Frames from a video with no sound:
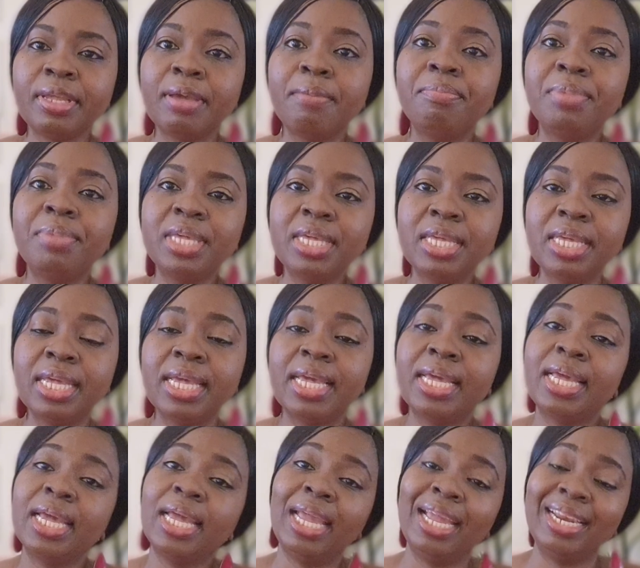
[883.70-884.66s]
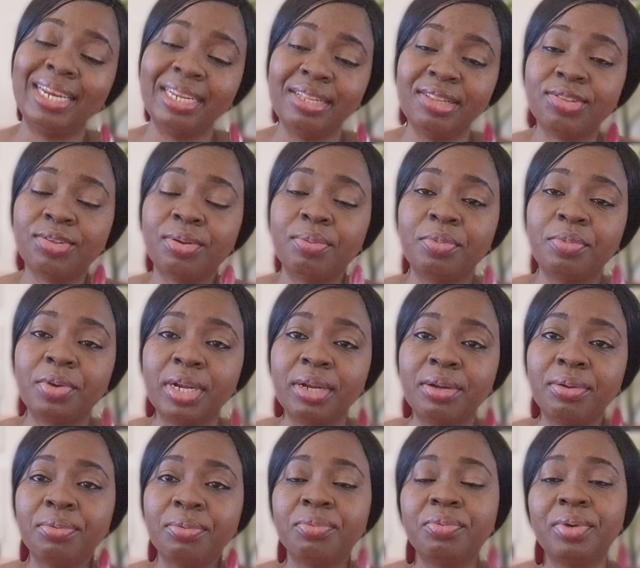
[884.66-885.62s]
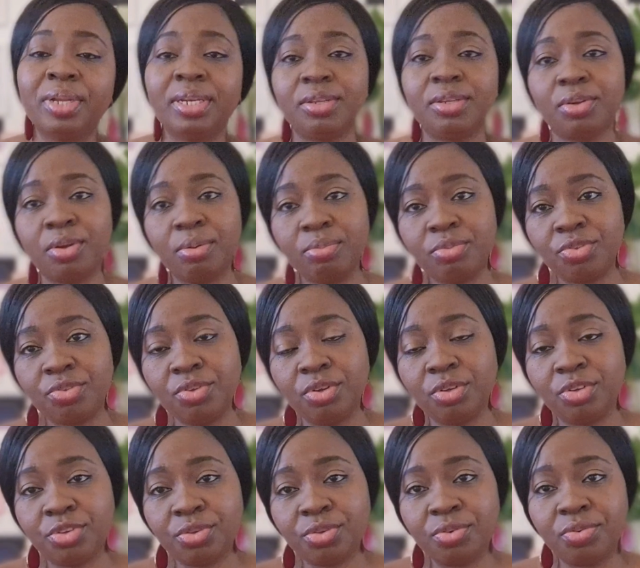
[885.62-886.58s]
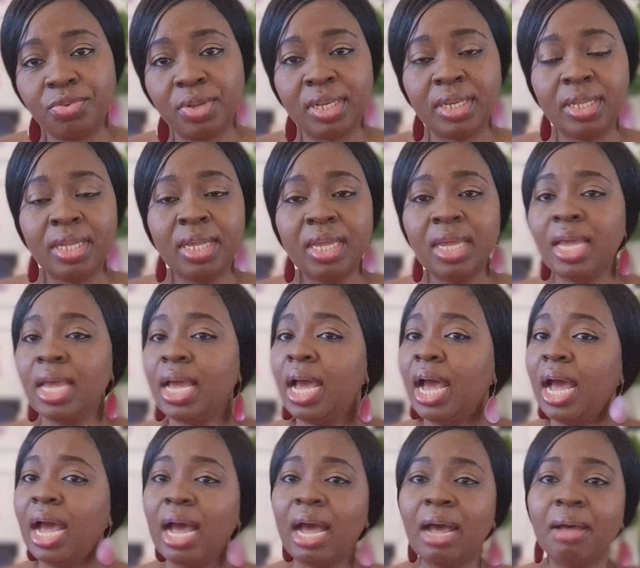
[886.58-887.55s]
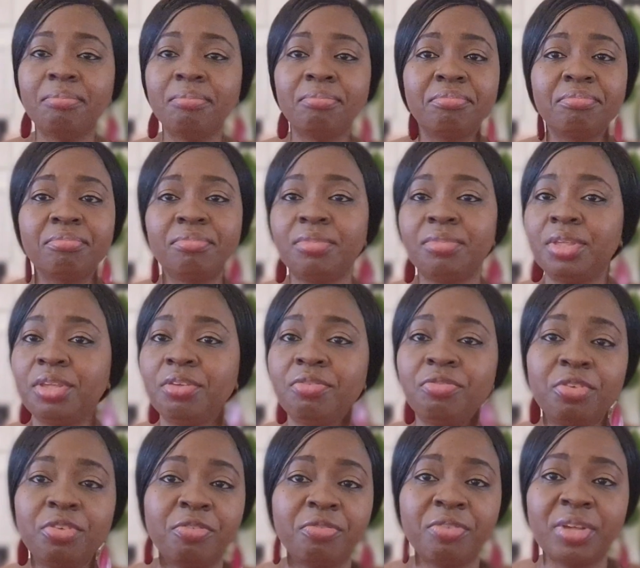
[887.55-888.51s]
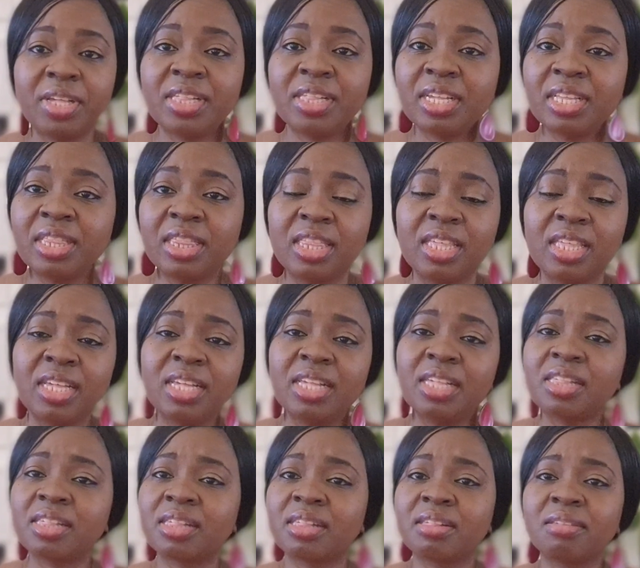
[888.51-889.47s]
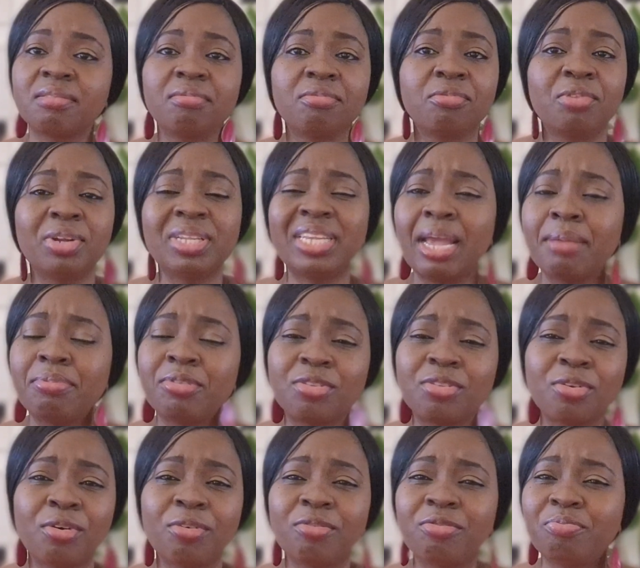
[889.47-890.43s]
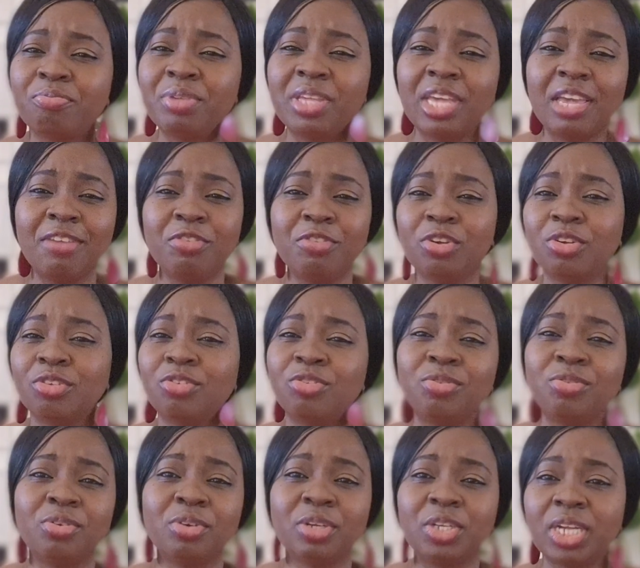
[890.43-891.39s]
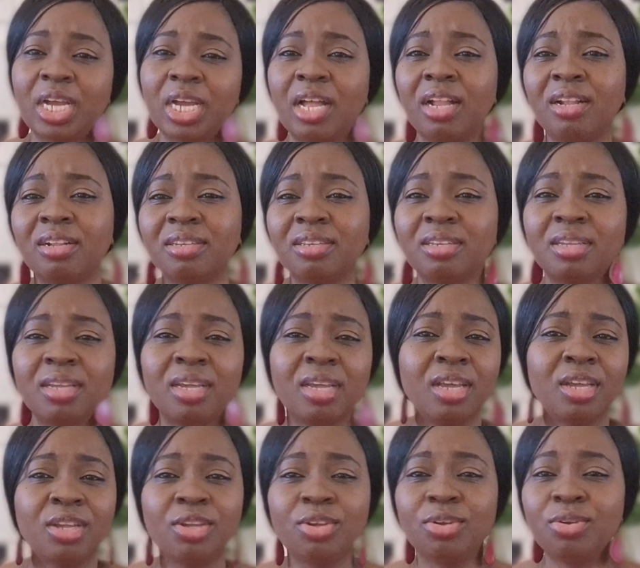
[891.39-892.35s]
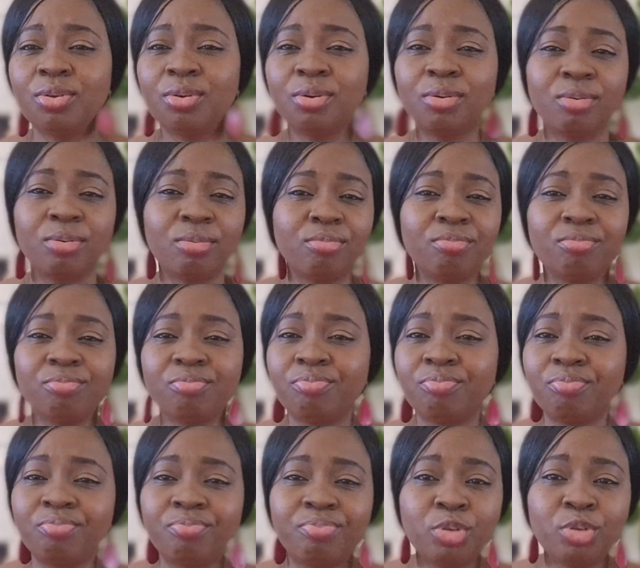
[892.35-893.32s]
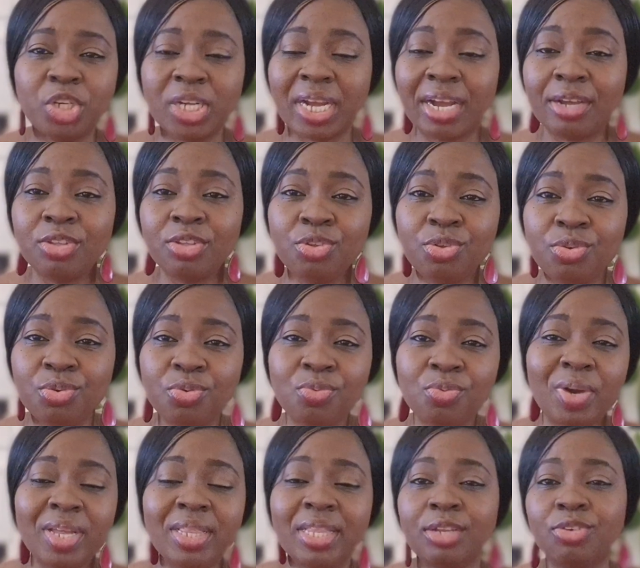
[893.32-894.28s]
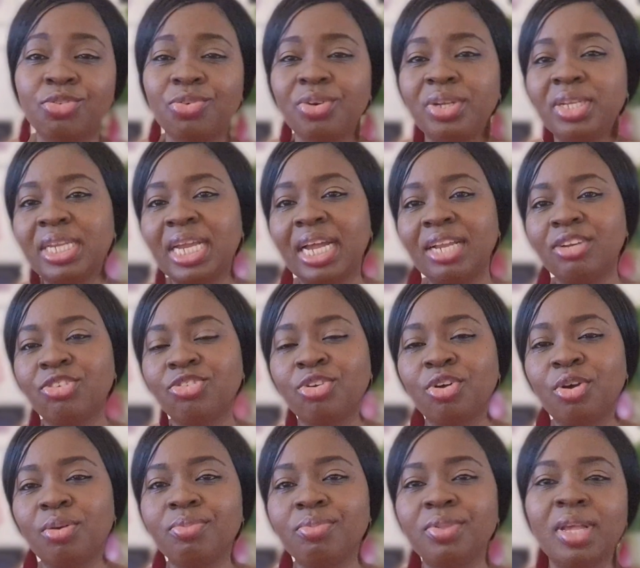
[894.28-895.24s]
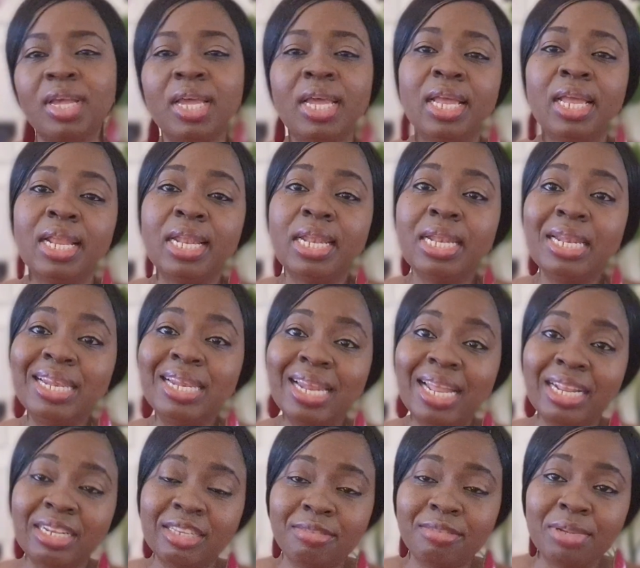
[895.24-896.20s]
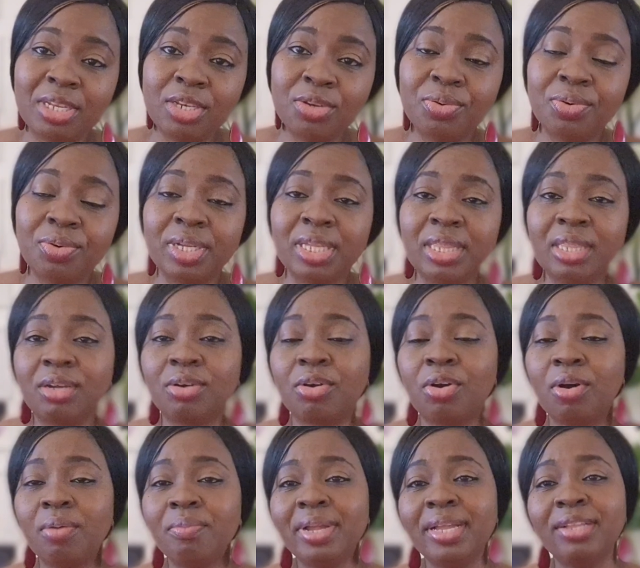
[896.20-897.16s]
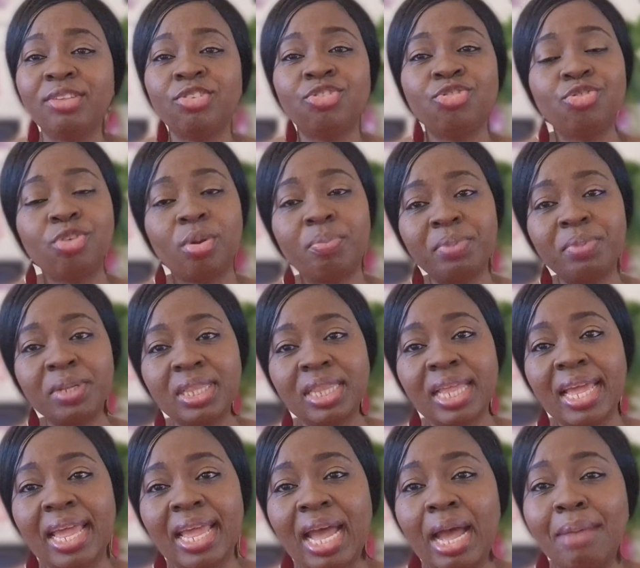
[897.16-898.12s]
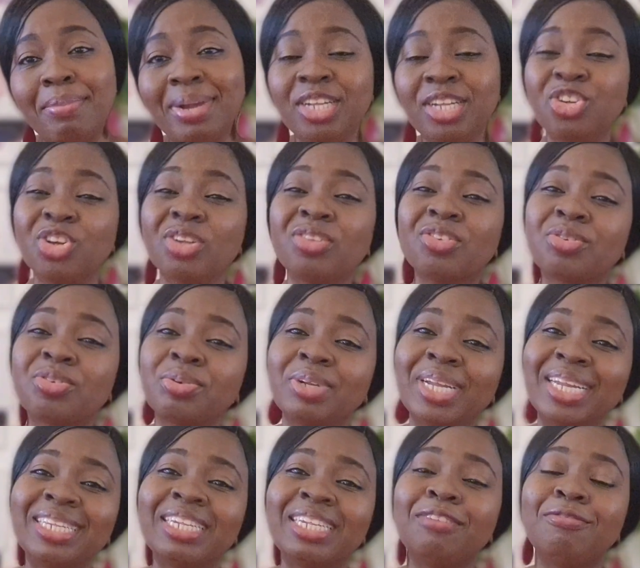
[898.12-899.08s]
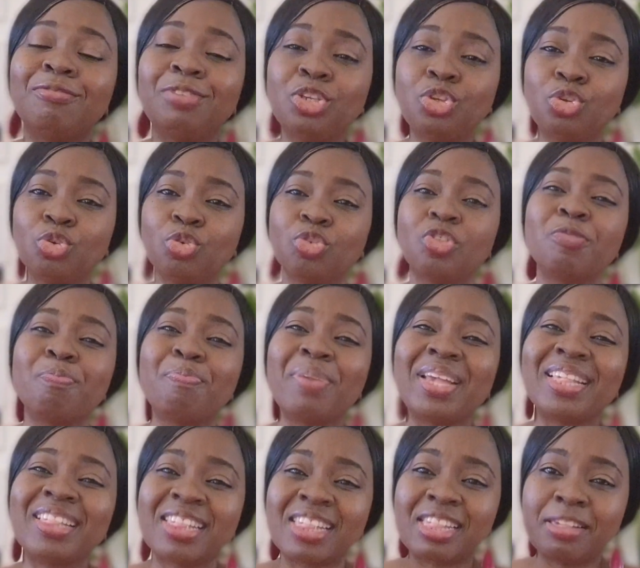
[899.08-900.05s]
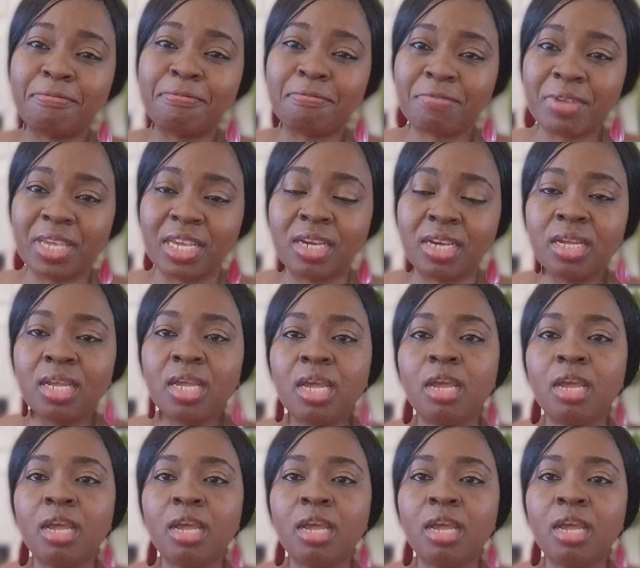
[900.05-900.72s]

be heading somewhere when it comes to your children. if you're facing this, what types of behaviors do your child, you know, push at you when they're throwing tantrums? Let me know in the comments. Drop it there. I might just create a video specific